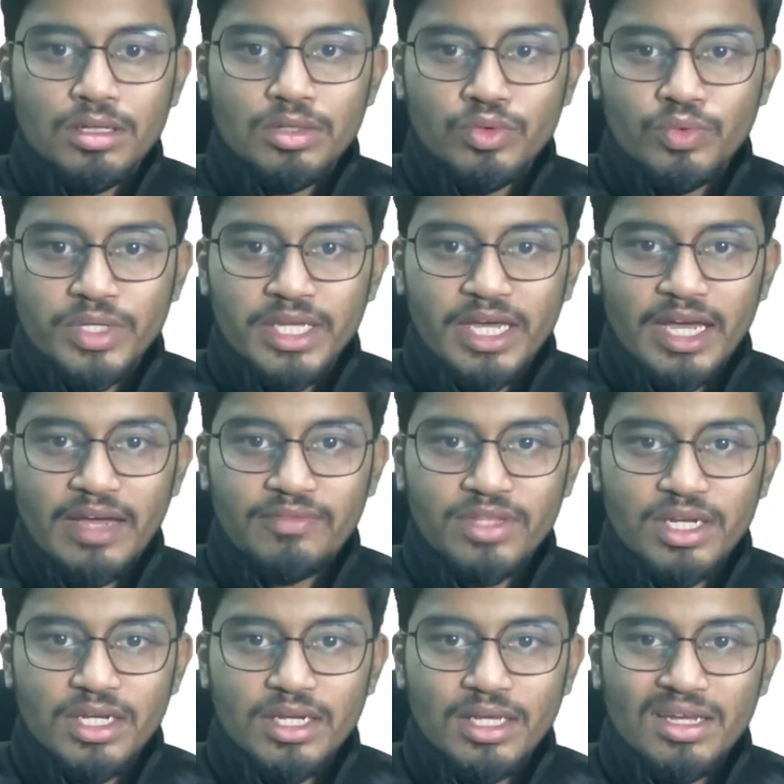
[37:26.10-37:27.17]
Do we have
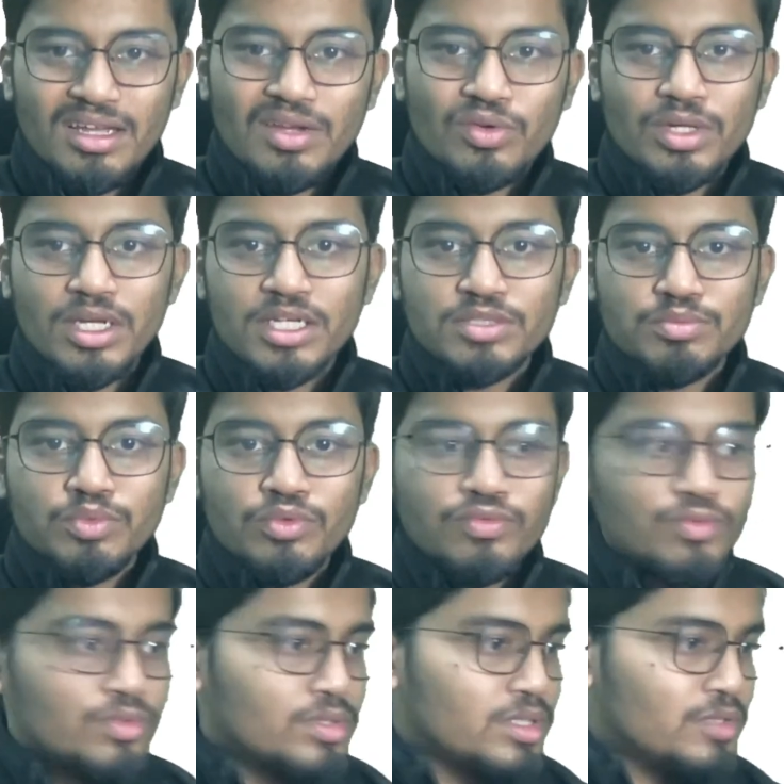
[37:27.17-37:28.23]
the link? Okay, let's move.
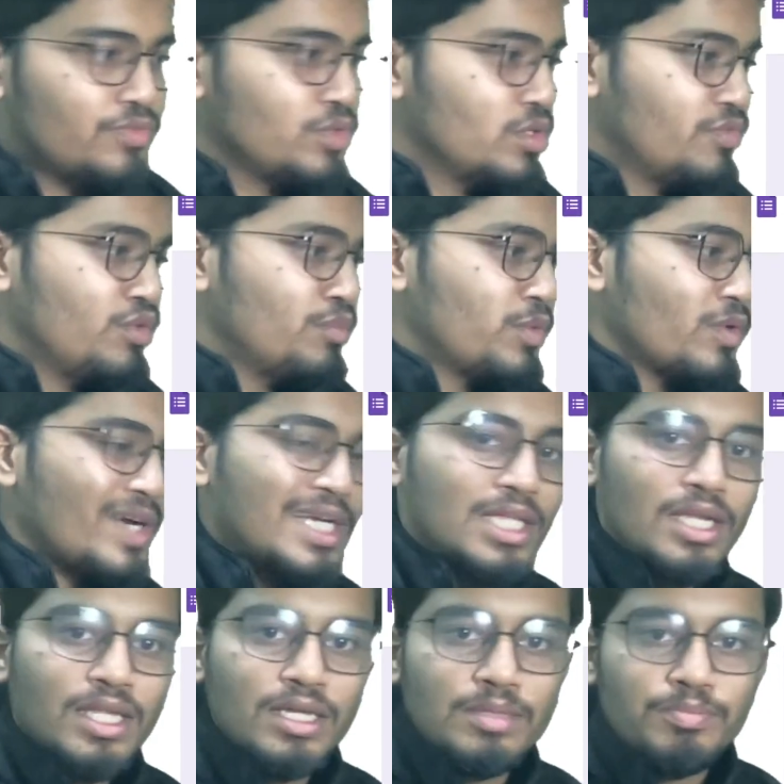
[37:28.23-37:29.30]
If you provide
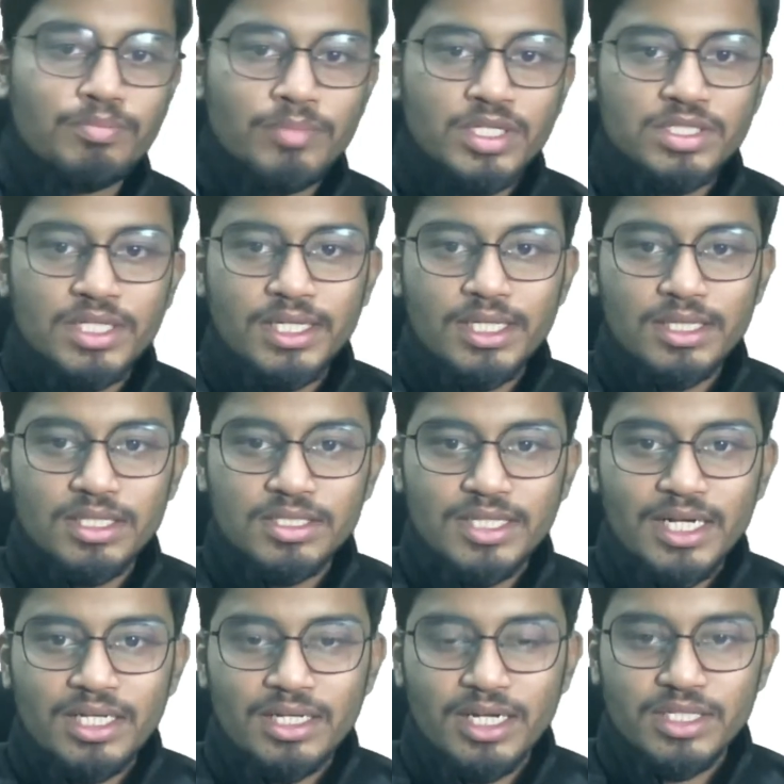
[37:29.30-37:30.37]
the link, mention it in the
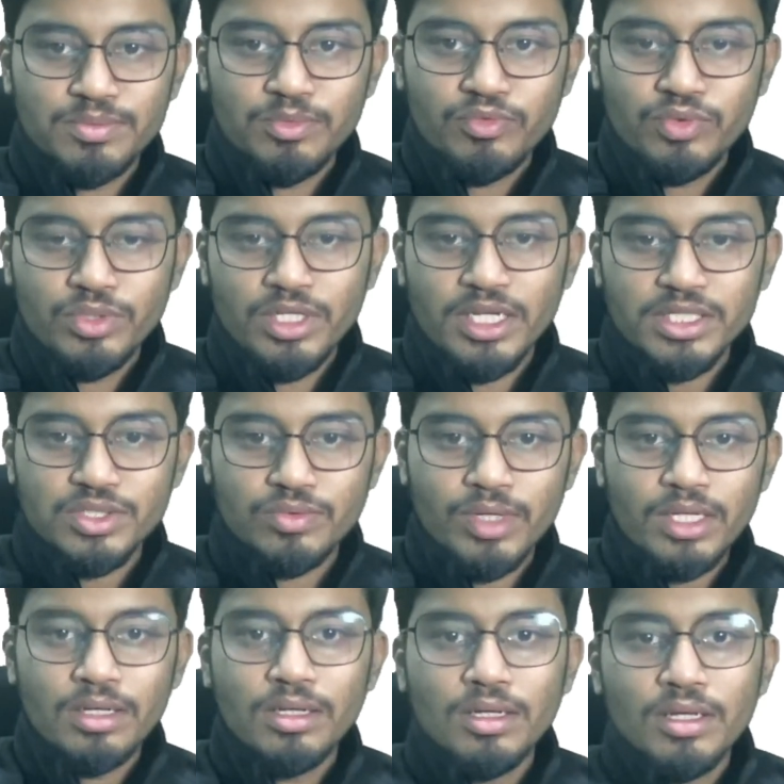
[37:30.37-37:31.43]
chat. Let's move to the next
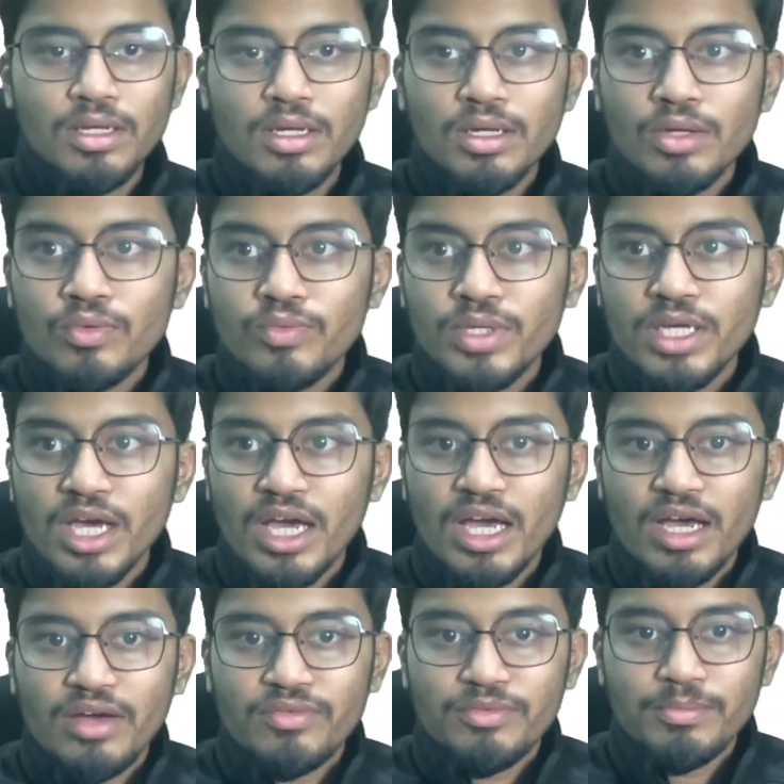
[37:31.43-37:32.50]
one. We
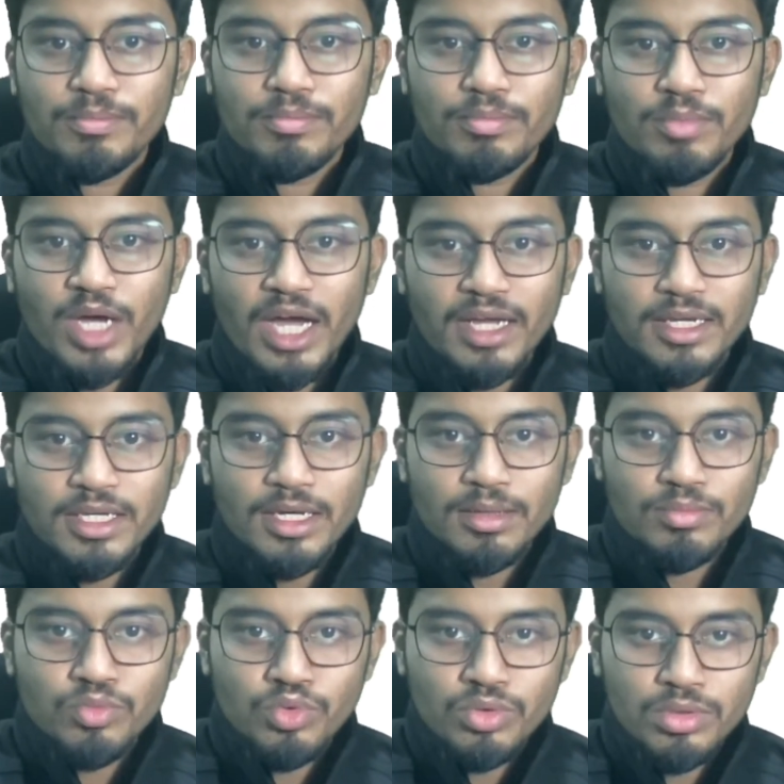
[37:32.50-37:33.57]
have Bhagya
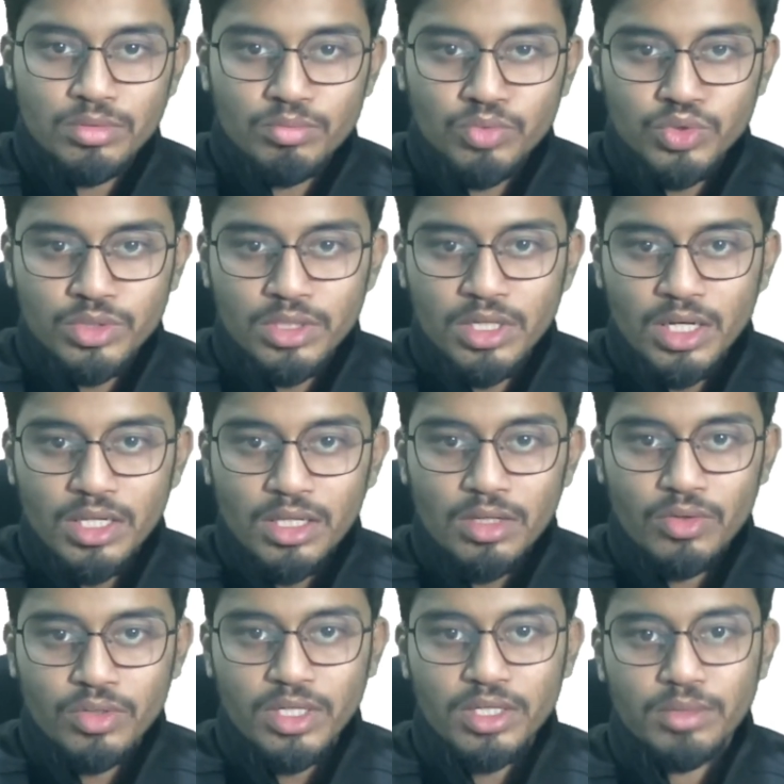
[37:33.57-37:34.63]

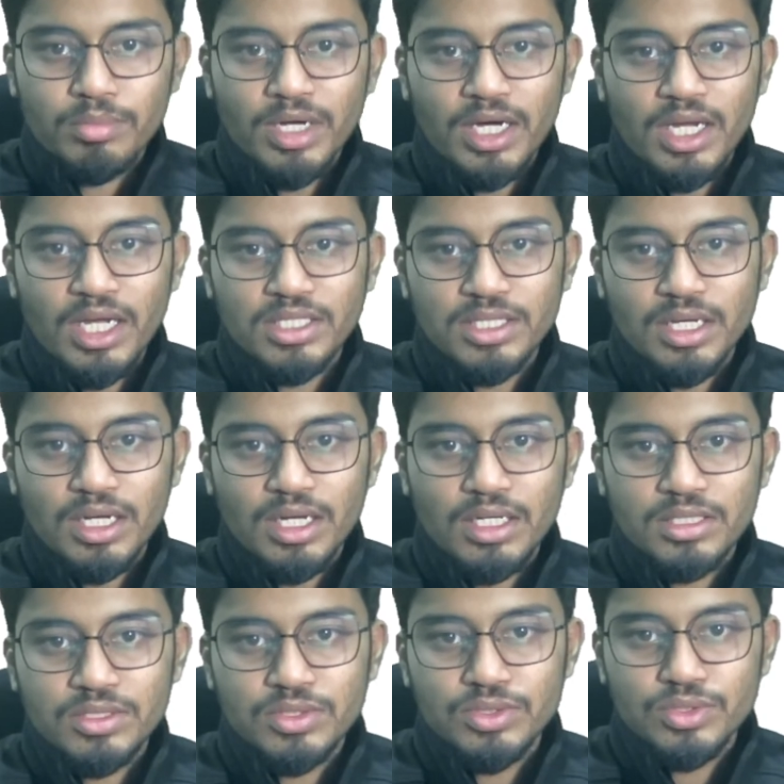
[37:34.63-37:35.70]
Mudgal. Okay,
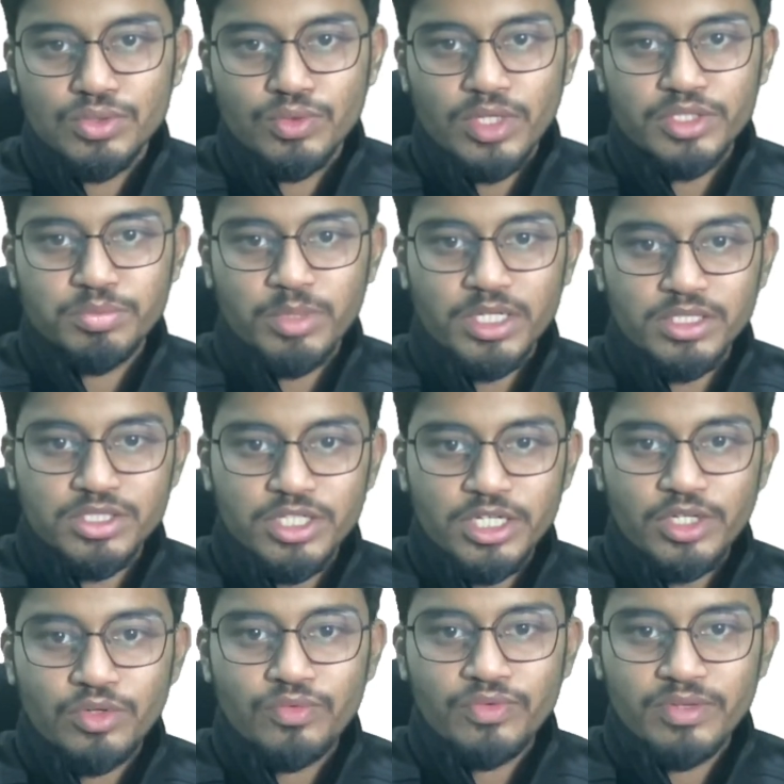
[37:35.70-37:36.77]
Maharaja Surajmal
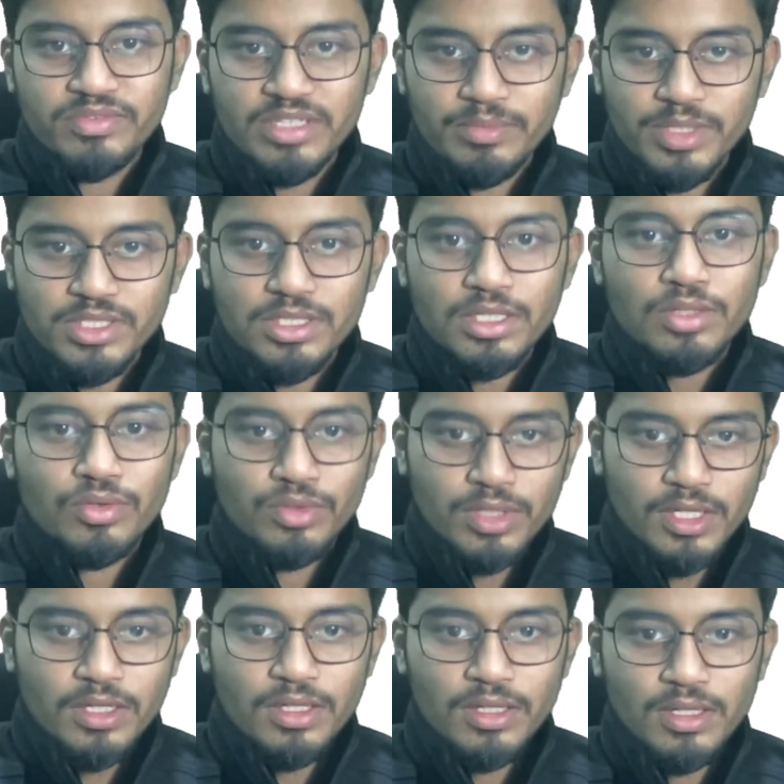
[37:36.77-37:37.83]
Institute, 5th semester.
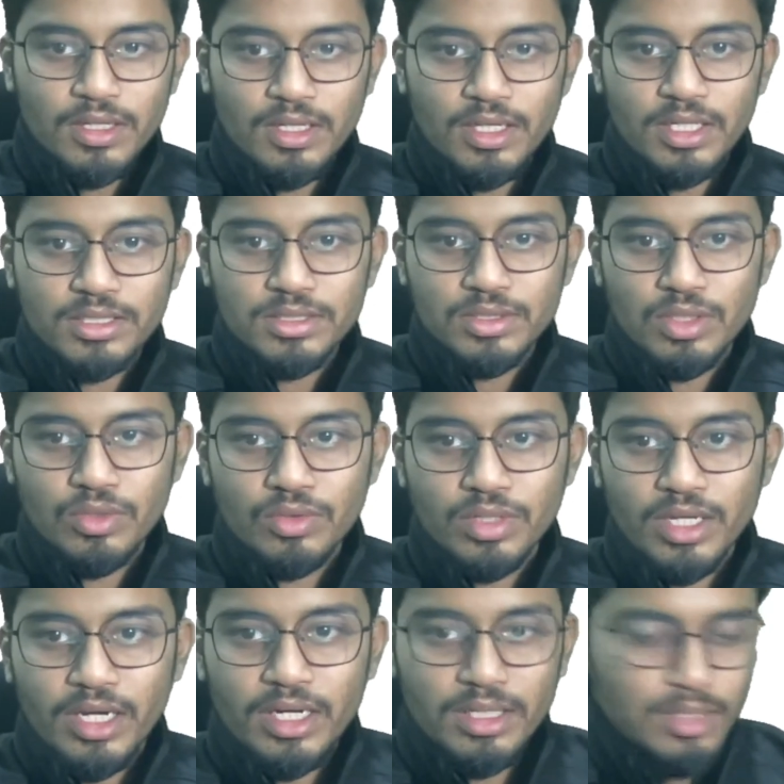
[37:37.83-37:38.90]
Okay, let's
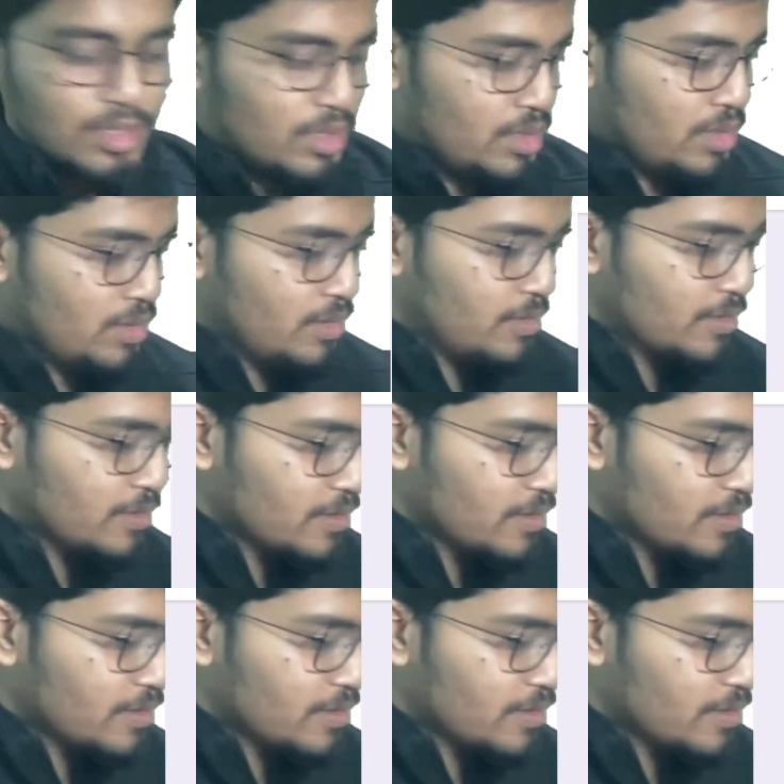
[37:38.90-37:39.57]
look at the